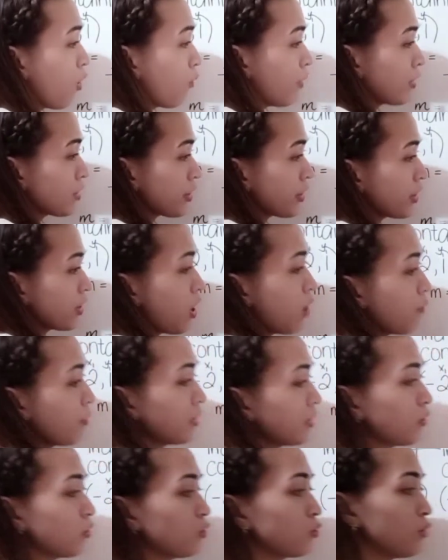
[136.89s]
What you're
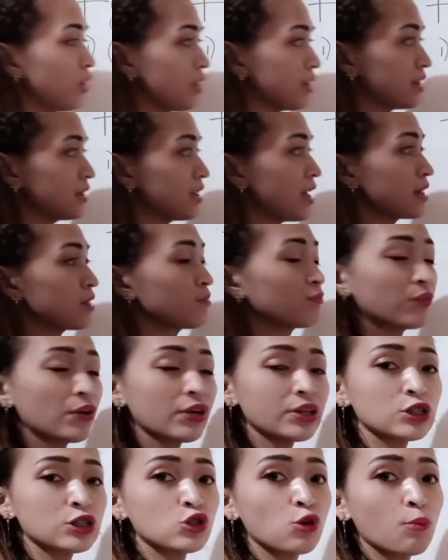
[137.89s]
going to do is just
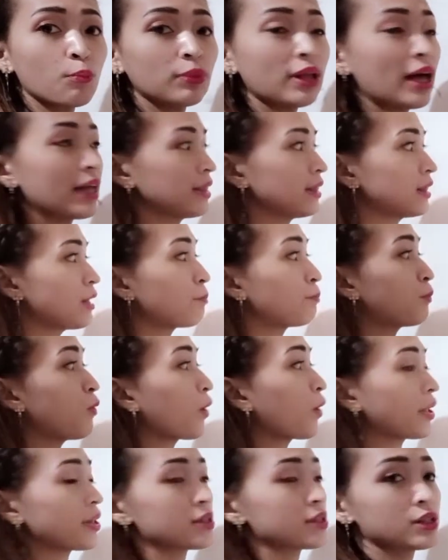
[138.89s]
first to plot the
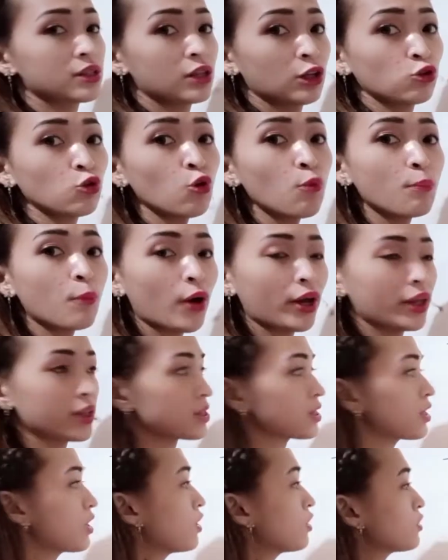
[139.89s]
points, the 2
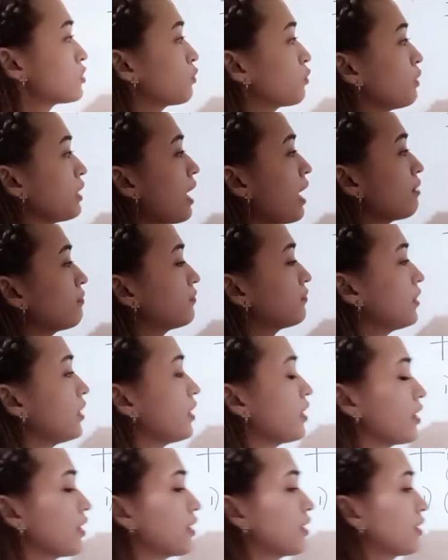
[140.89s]
points. So we have
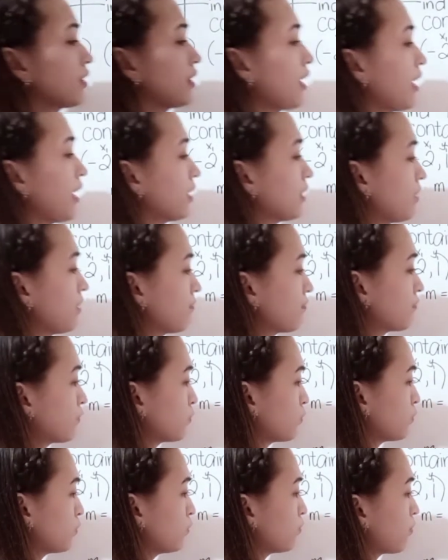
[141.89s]
here negative
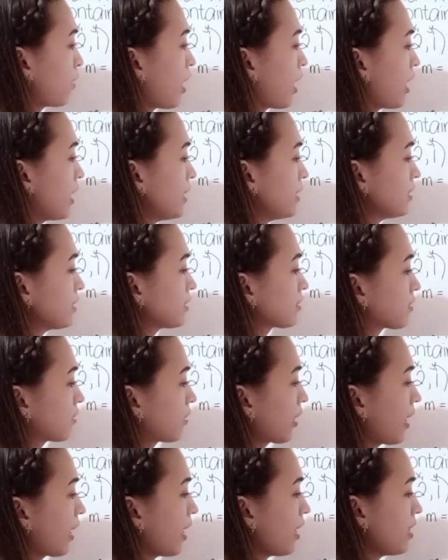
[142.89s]
2, 1,
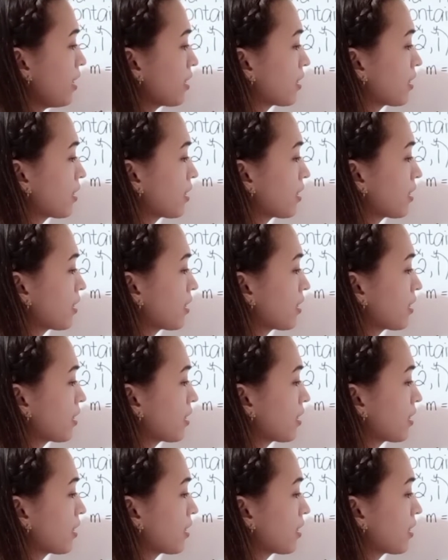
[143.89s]
okay?